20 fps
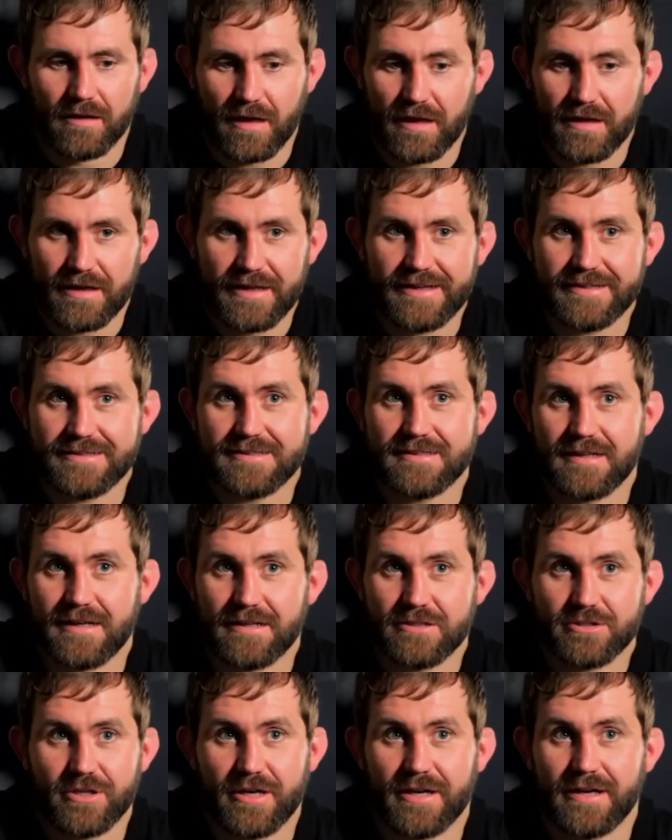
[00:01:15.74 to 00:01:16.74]
lot of kids that I
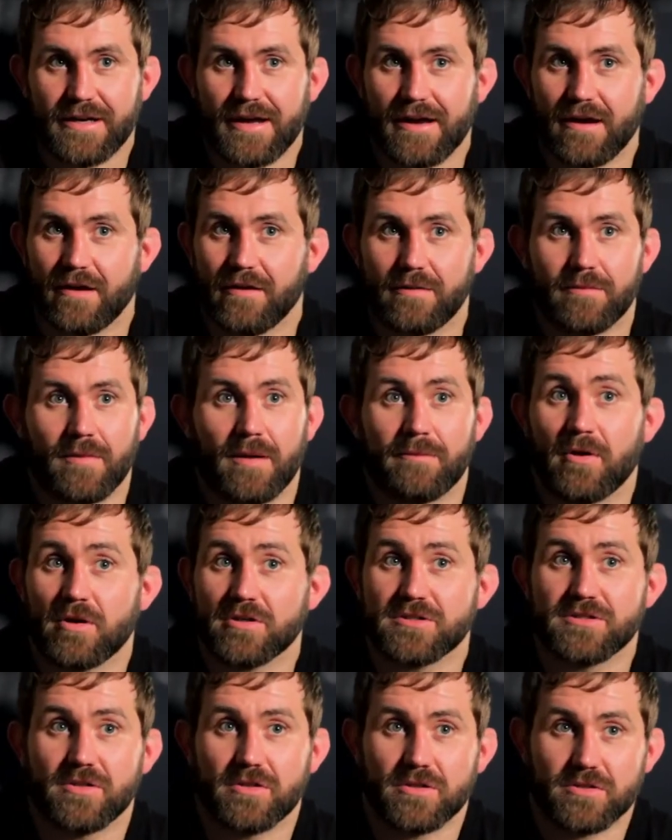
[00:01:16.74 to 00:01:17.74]
train now in my
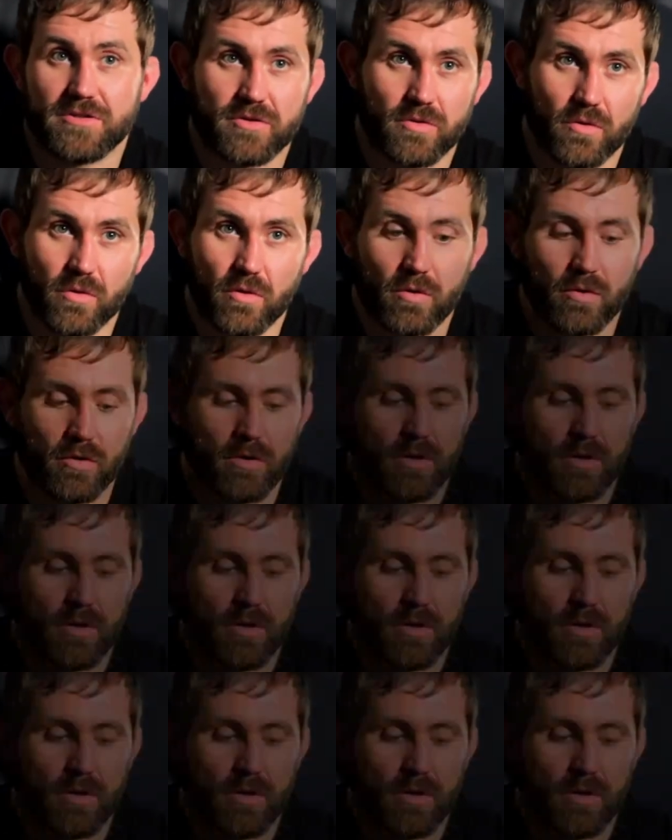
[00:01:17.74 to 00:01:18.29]
martial arts school,